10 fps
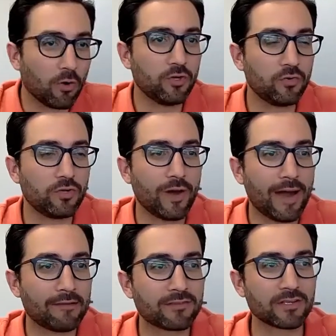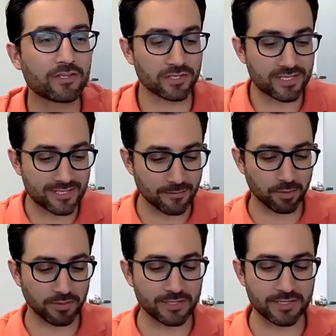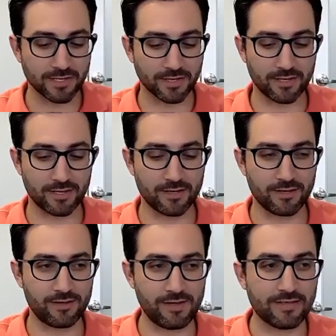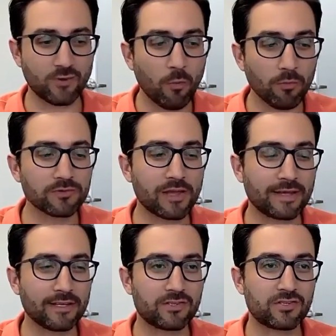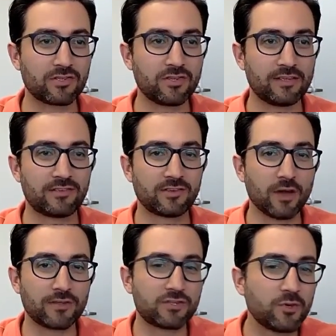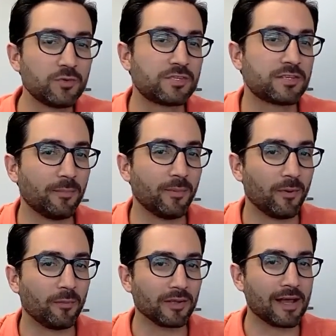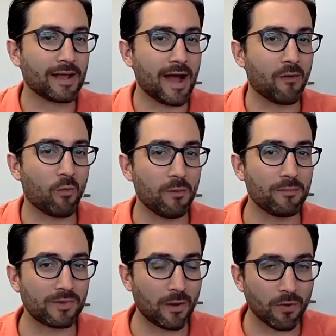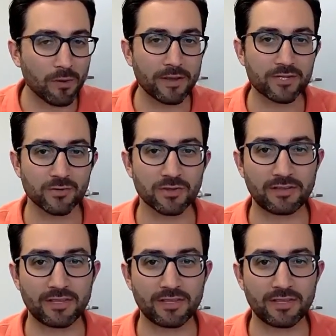you you have such a simplistic. It's almost like it's it's it's too simple. But like, I want I want to make sure that